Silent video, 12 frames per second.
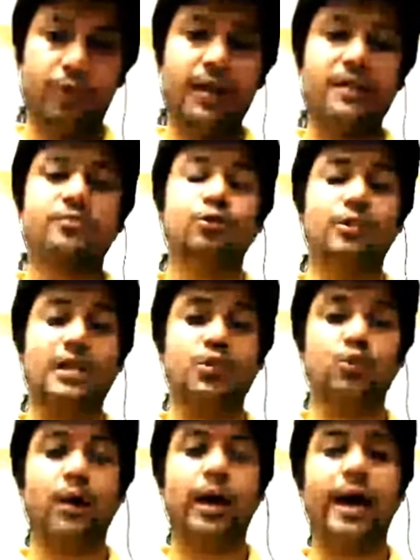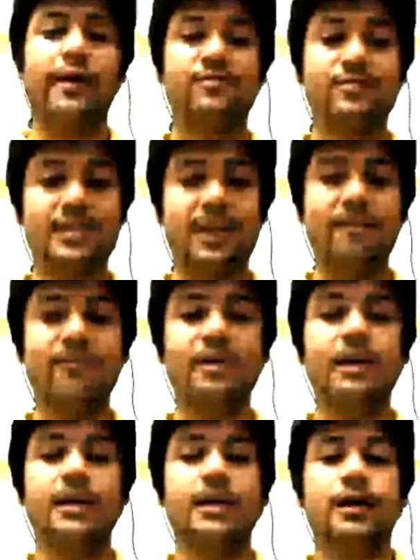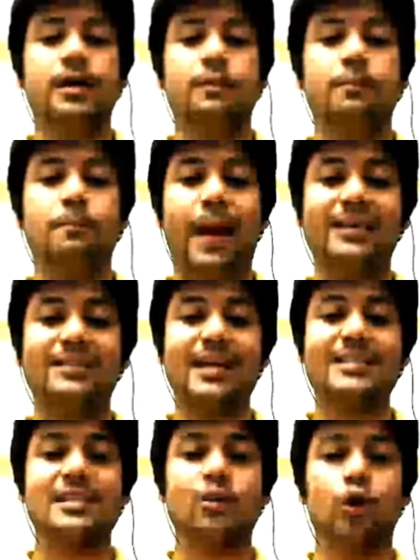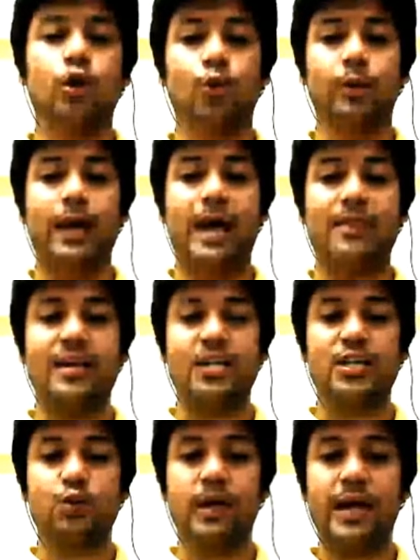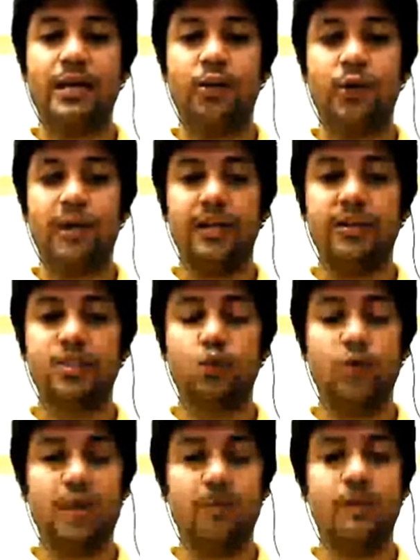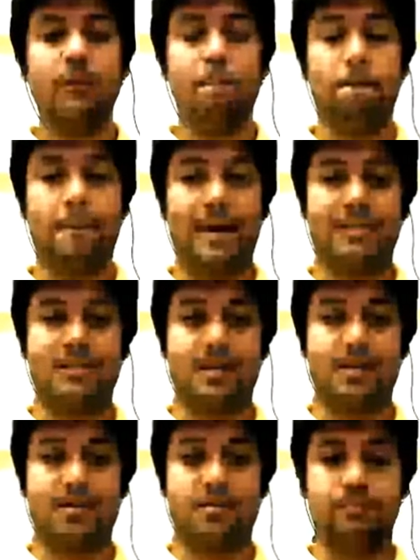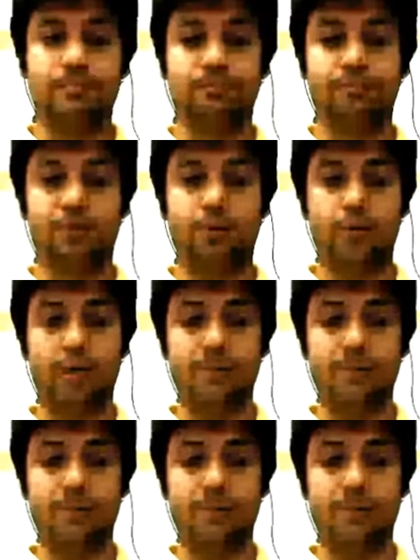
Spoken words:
So that's why I have saved max size equal to k, and that's why I had created this variable max size. Great.